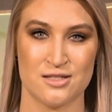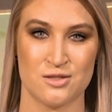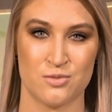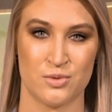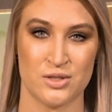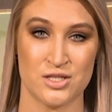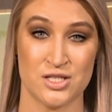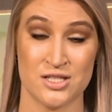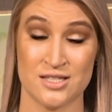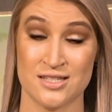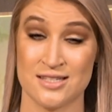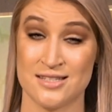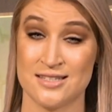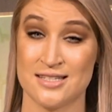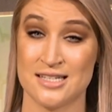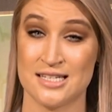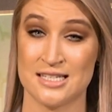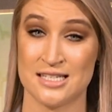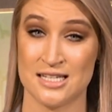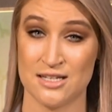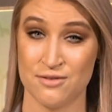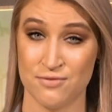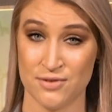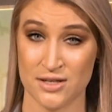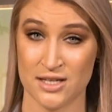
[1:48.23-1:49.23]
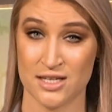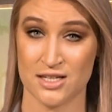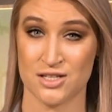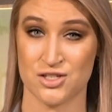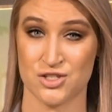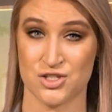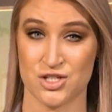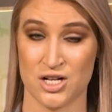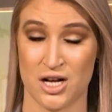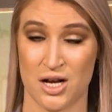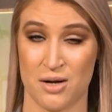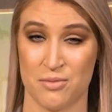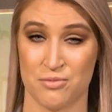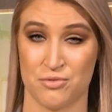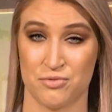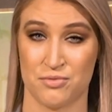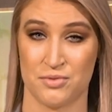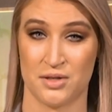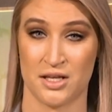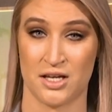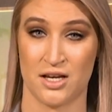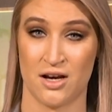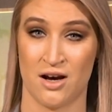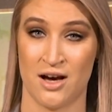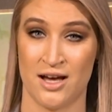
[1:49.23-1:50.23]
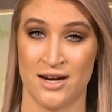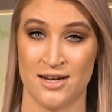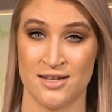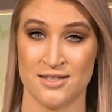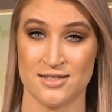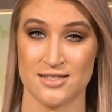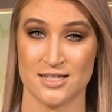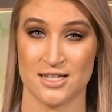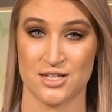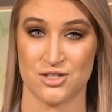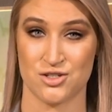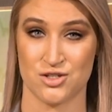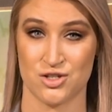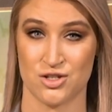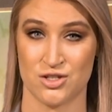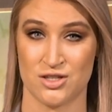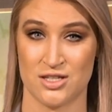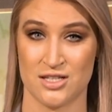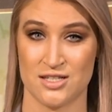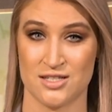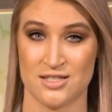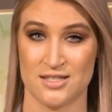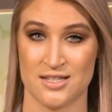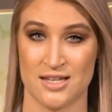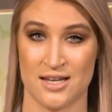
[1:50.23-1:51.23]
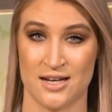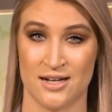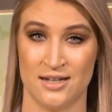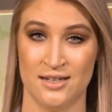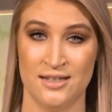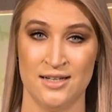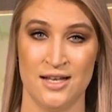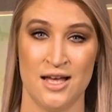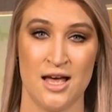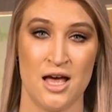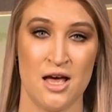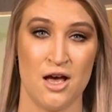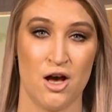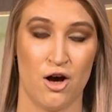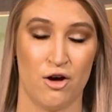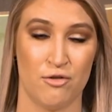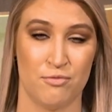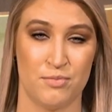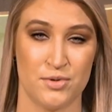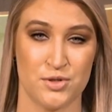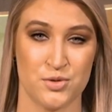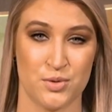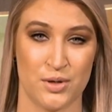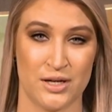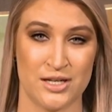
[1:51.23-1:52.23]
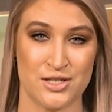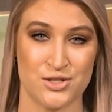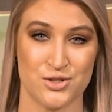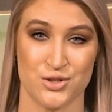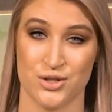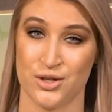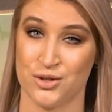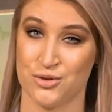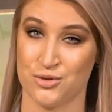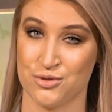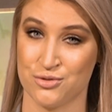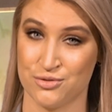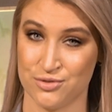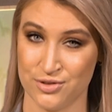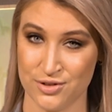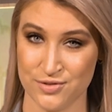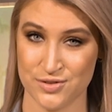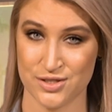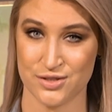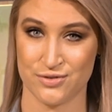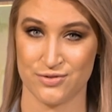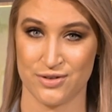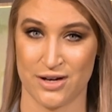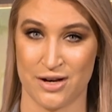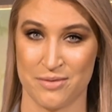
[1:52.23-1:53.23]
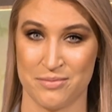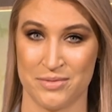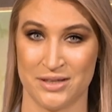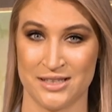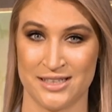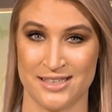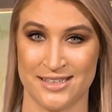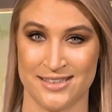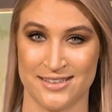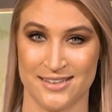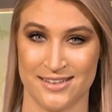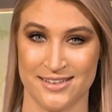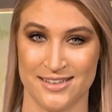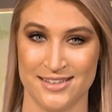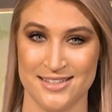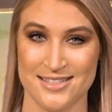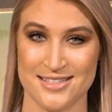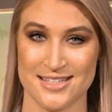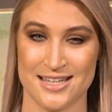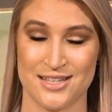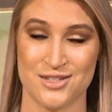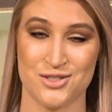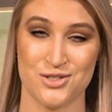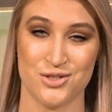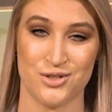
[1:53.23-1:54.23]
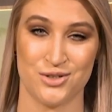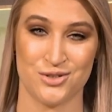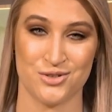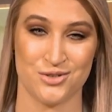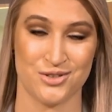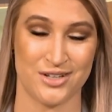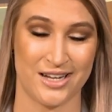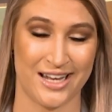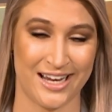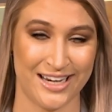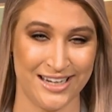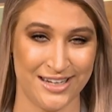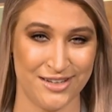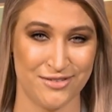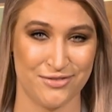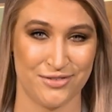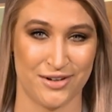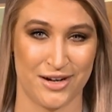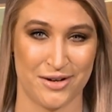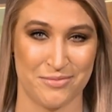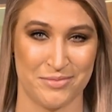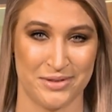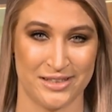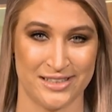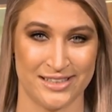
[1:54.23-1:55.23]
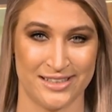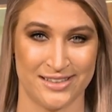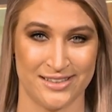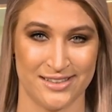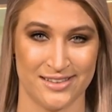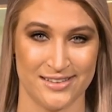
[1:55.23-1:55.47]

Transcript: which is a significant jump from the guidance issued this year of between $255 million and $285 million.